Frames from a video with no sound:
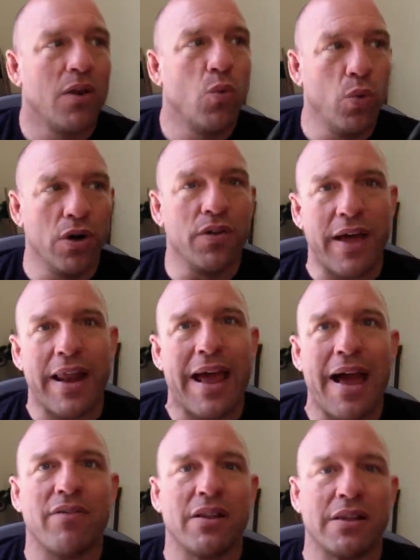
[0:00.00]
Will that
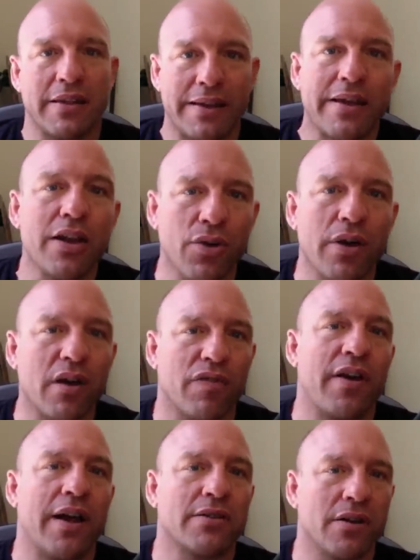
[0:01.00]
have a lingering
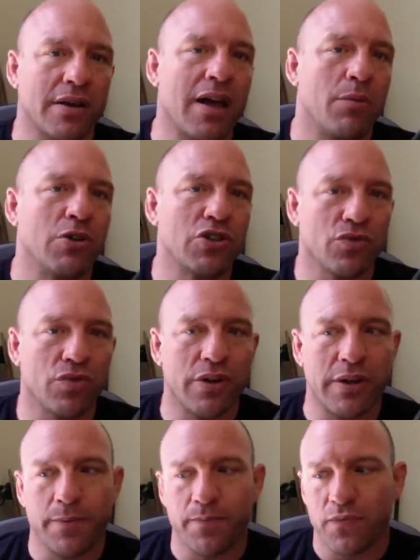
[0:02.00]
effect on Cowboy
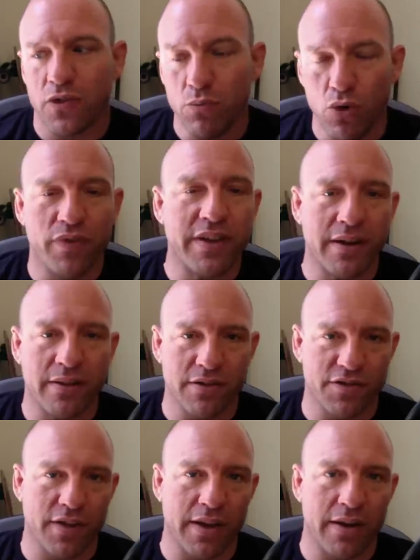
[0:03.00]
Cerrone moving into
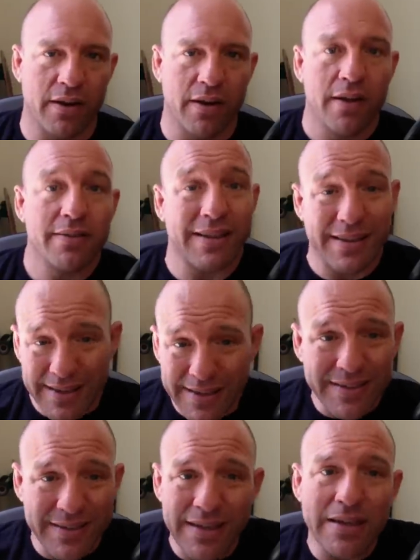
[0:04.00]
this fight? That
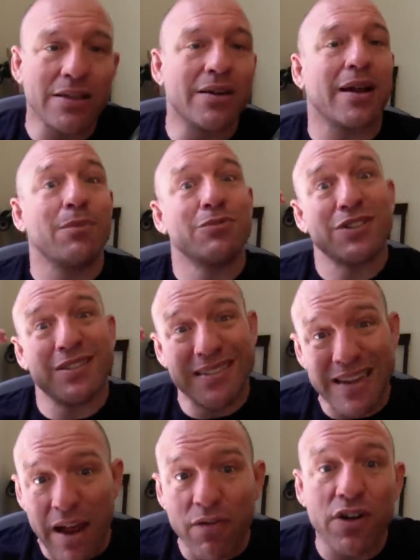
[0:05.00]
he's seen, look, I'm just
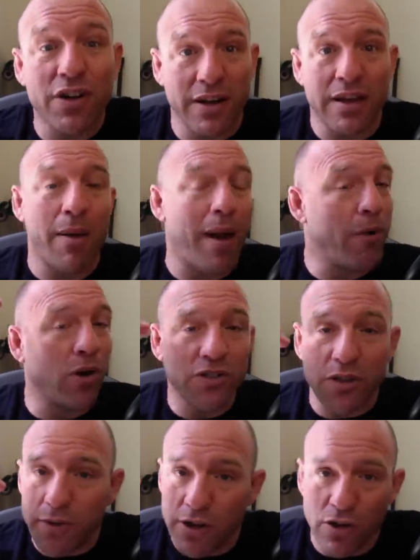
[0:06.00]
never going to get, I'm always
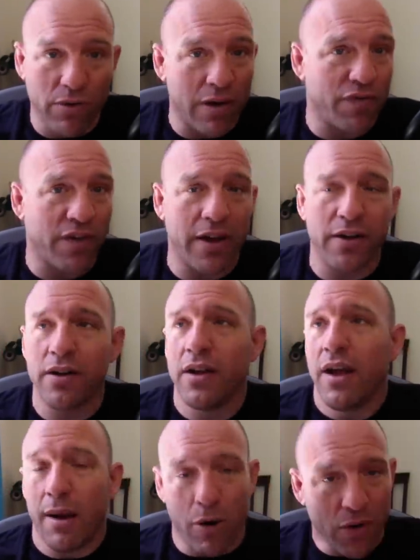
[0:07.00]
going to be a great fighter.
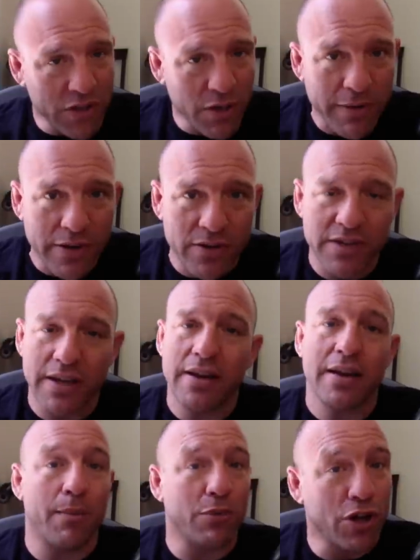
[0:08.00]
I'm always going to be
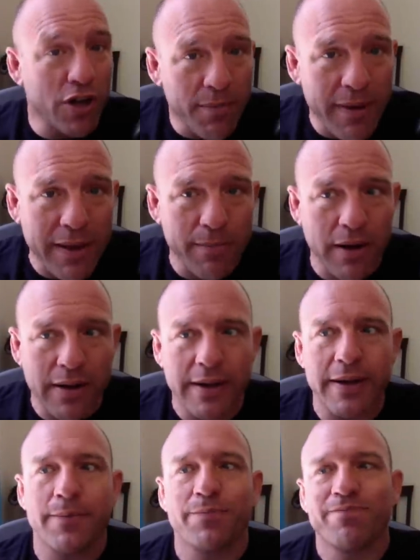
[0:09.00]
entertaining. I'm going to make money.